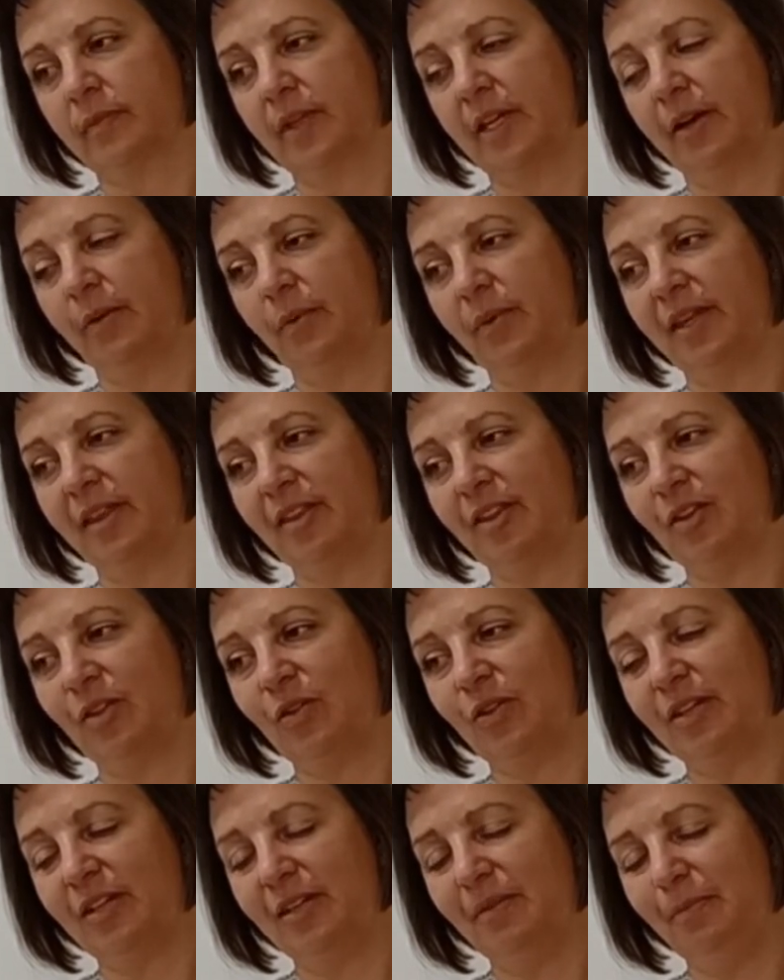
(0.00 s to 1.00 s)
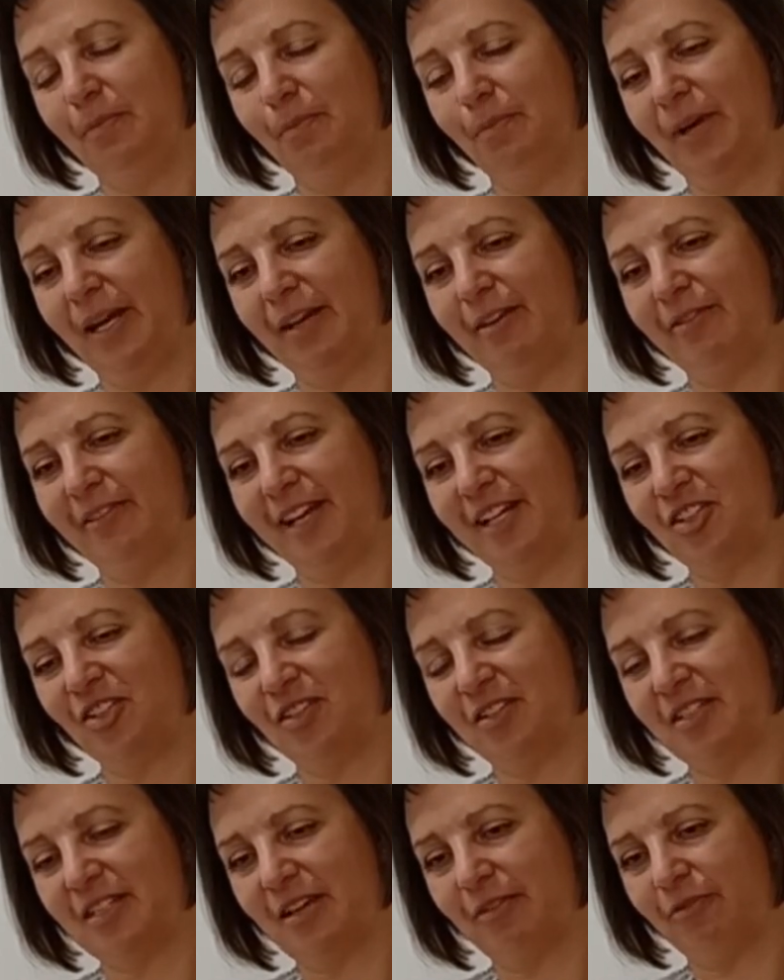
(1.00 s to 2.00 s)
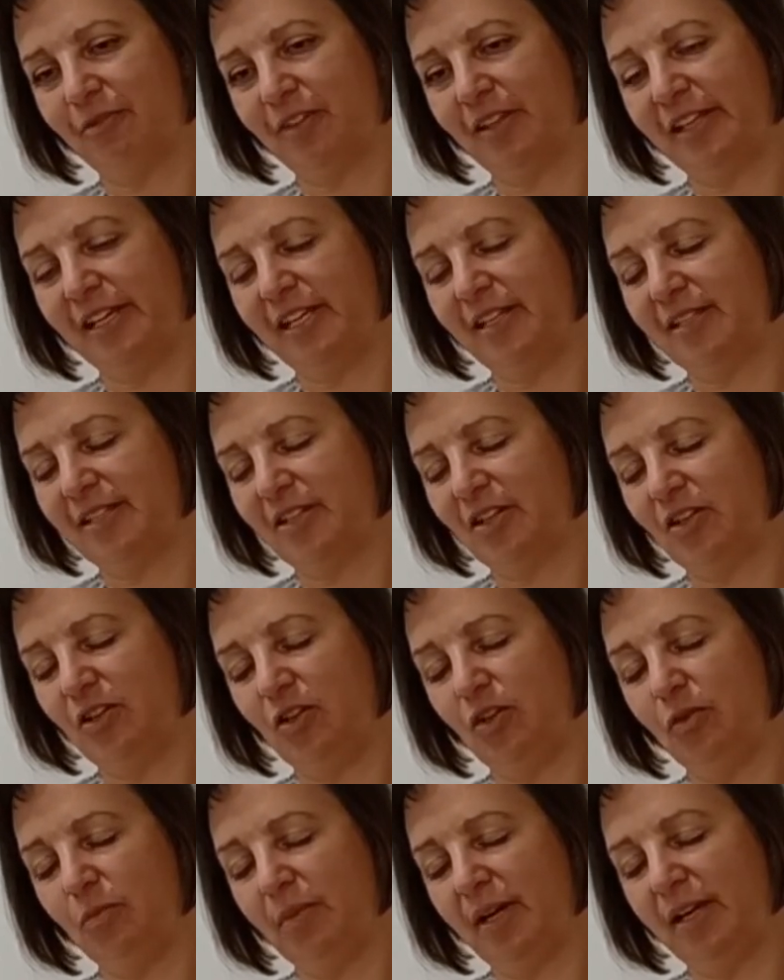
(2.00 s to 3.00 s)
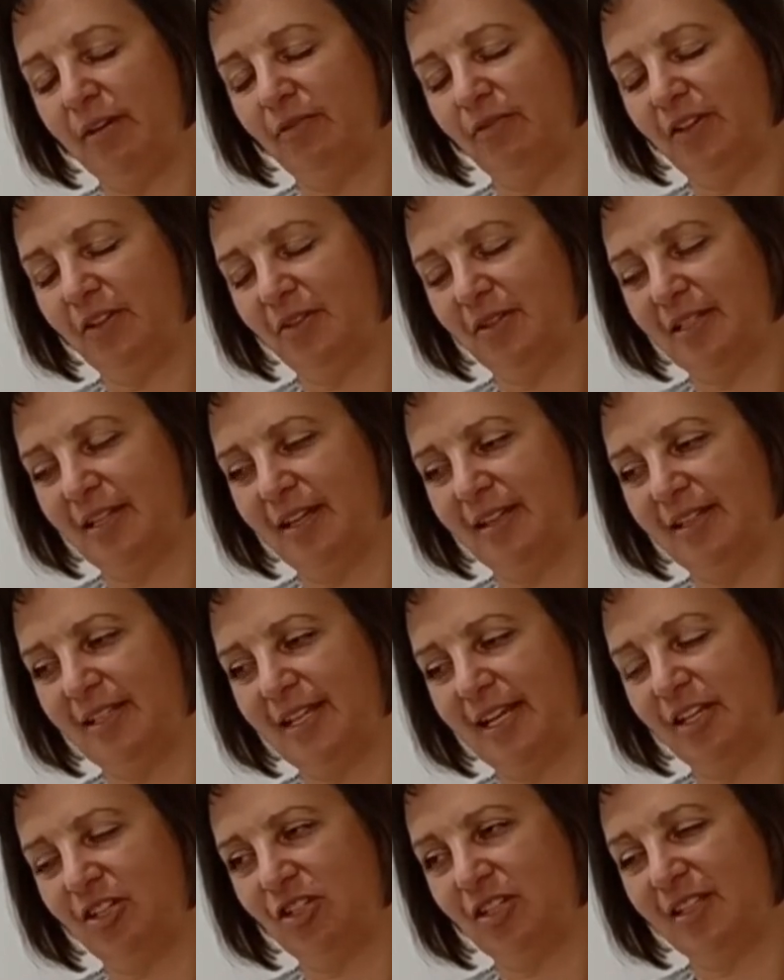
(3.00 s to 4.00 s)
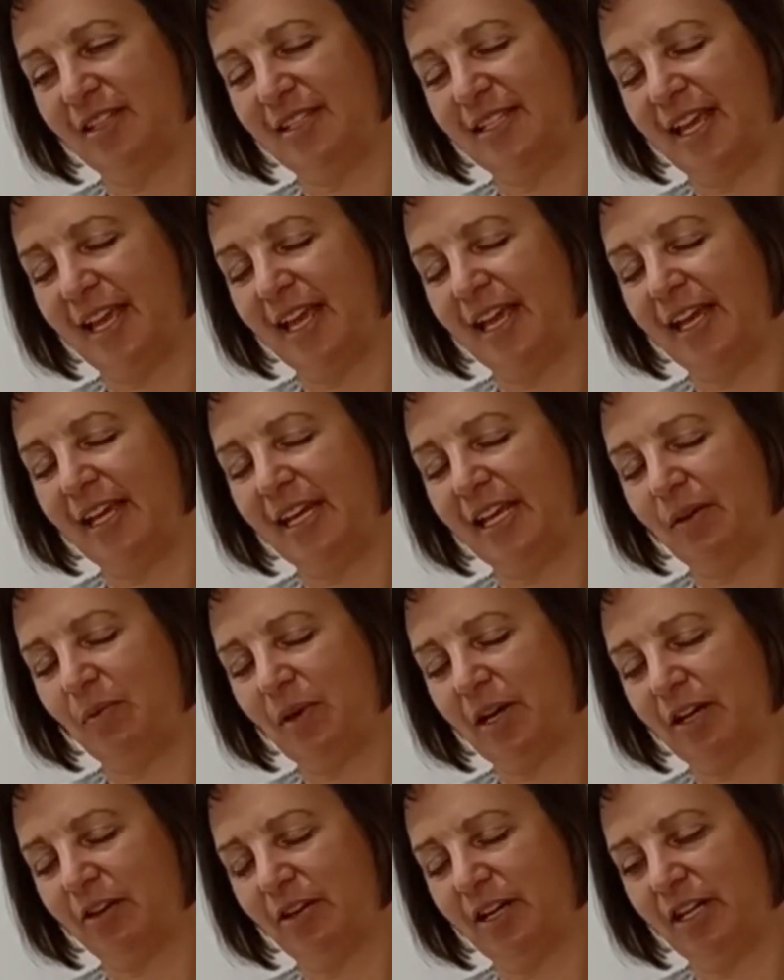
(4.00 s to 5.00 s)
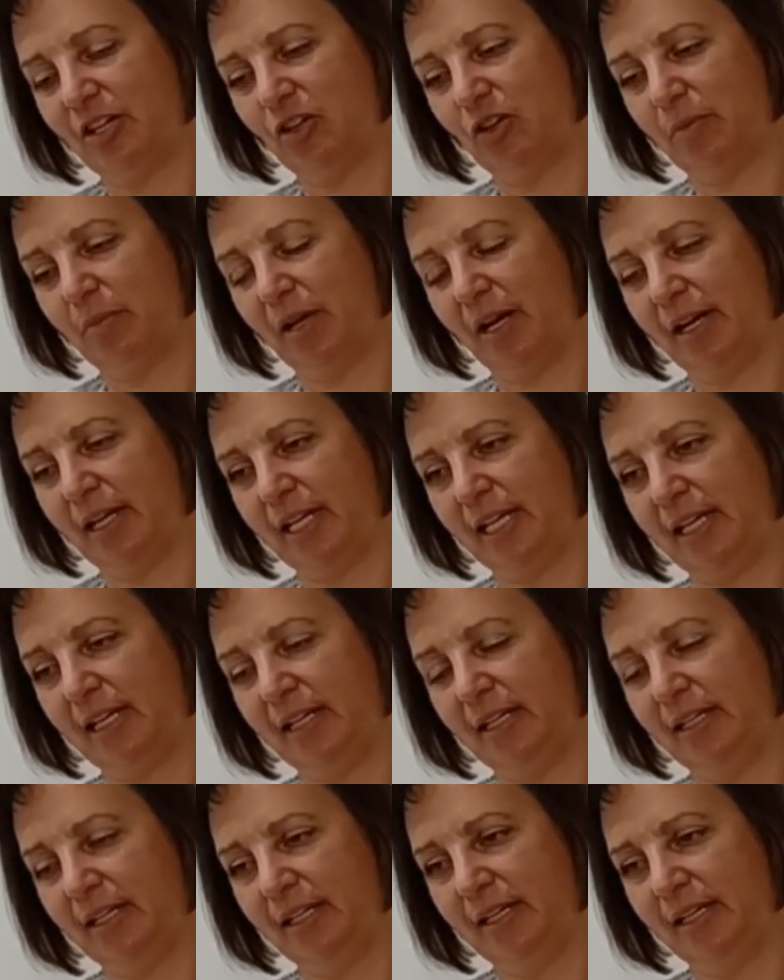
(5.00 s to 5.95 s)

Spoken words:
With good myofascial self-release, you might feel sensations anywhere in your body